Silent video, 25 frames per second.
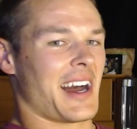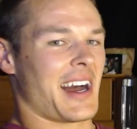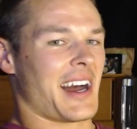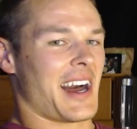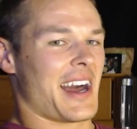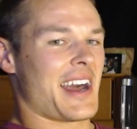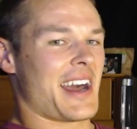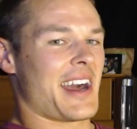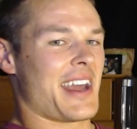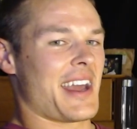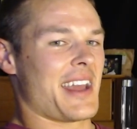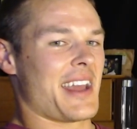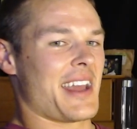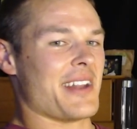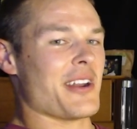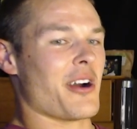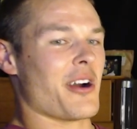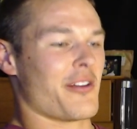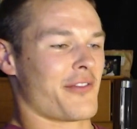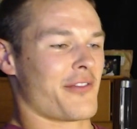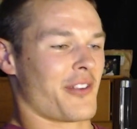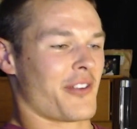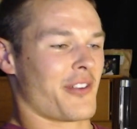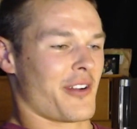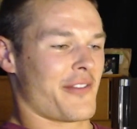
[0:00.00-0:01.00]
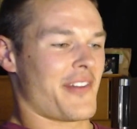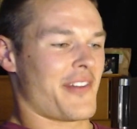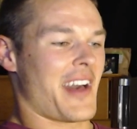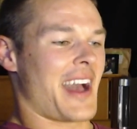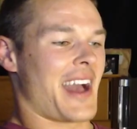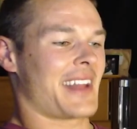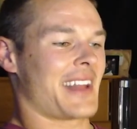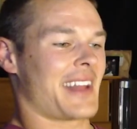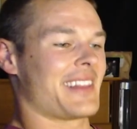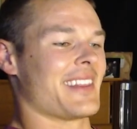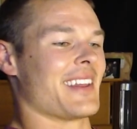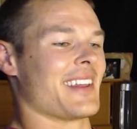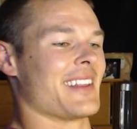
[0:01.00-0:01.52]
I know for a
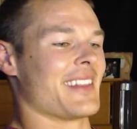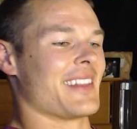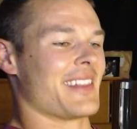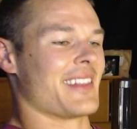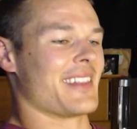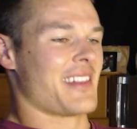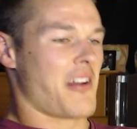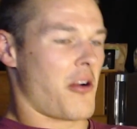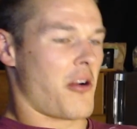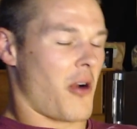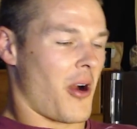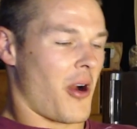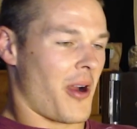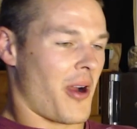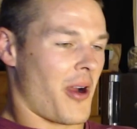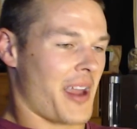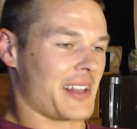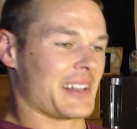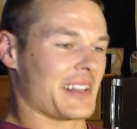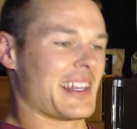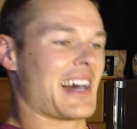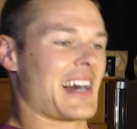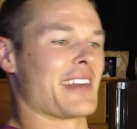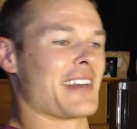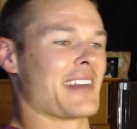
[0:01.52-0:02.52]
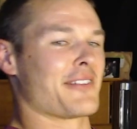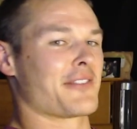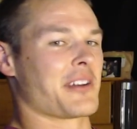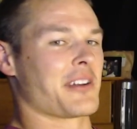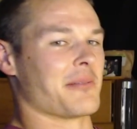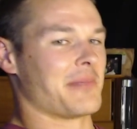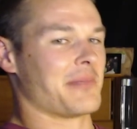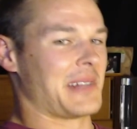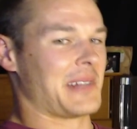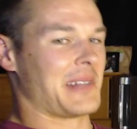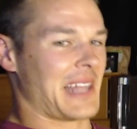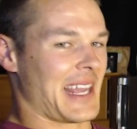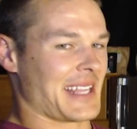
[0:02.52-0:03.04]
fact that there are a lot of
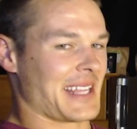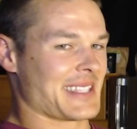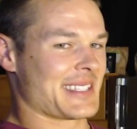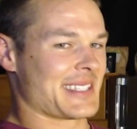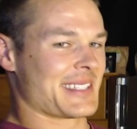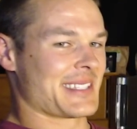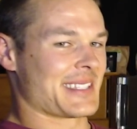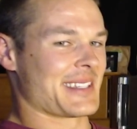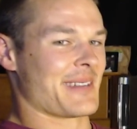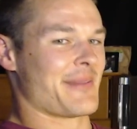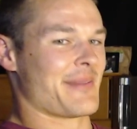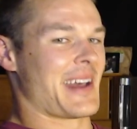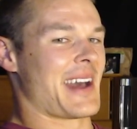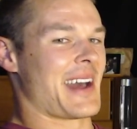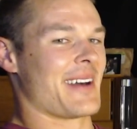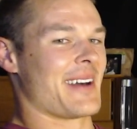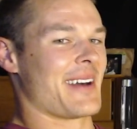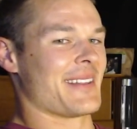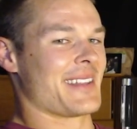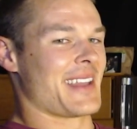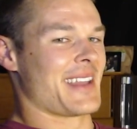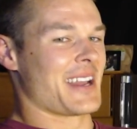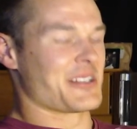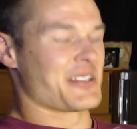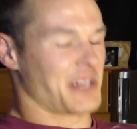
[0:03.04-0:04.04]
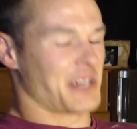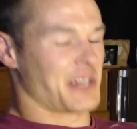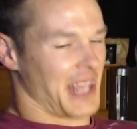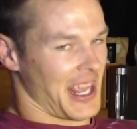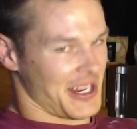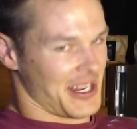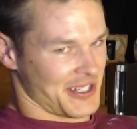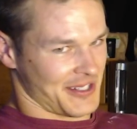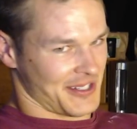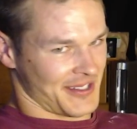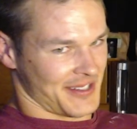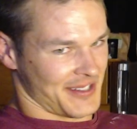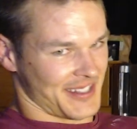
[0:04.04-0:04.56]
complaints about the
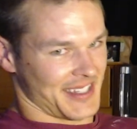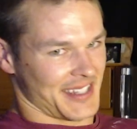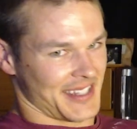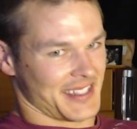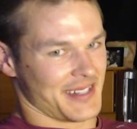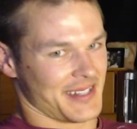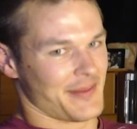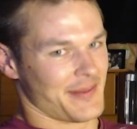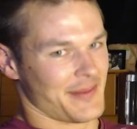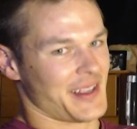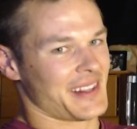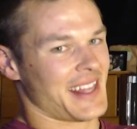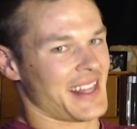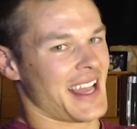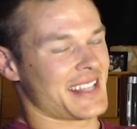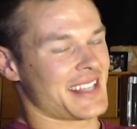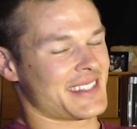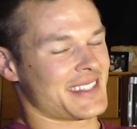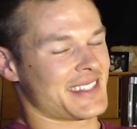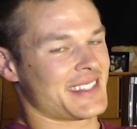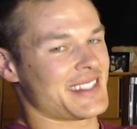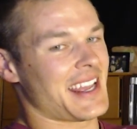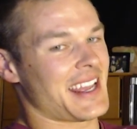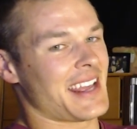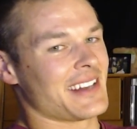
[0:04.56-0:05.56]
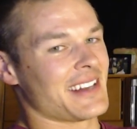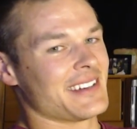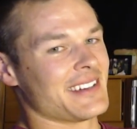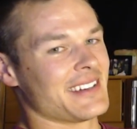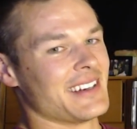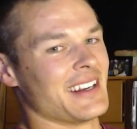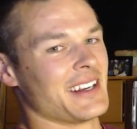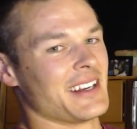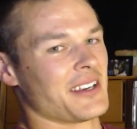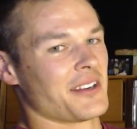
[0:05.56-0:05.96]
educational system in that state